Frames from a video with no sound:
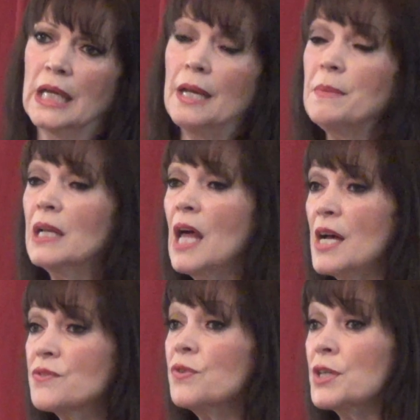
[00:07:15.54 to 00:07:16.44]
And it may
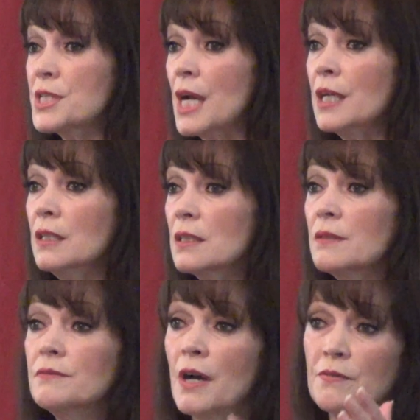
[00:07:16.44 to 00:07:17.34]
last for a second,
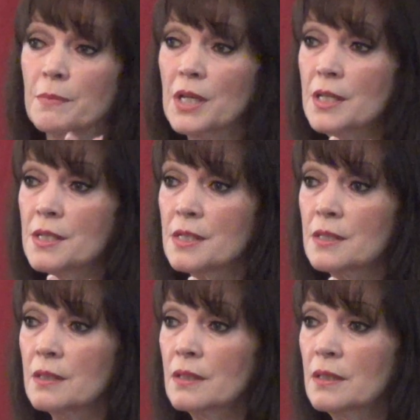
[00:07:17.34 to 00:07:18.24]
five minutes.